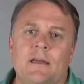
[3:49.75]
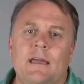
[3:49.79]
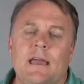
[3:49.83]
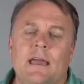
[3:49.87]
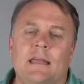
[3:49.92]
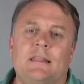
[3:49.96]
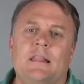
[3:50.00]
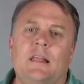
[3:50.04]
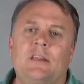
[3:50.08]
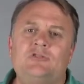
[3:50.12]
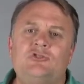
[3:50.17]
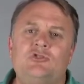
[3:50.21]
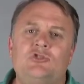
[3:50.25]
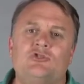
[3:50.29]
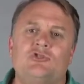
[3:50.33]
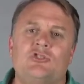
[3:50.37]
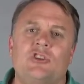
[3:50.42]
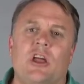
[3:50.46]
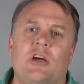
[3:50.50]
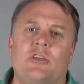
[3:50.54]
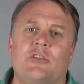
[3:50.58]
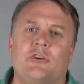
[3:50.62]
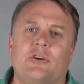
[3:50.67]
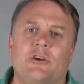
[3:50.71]
And let's use
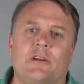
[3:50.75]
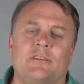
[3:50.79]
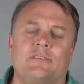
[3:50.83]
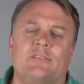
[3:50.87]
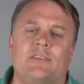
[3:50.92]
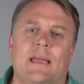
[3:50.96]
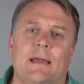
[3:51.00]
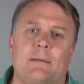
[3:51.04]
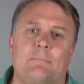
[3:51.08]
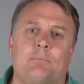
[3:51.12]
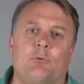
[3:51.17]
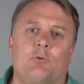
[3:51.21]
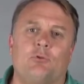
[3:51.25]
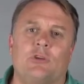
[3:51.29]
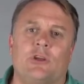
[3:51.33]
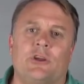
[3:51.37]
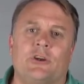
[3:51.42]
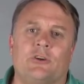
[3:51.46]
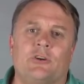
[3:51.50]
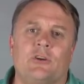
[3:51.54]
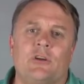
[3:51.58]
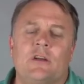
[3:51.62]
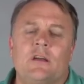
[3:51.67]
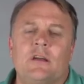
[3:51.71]
another example
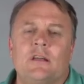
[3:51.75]
here.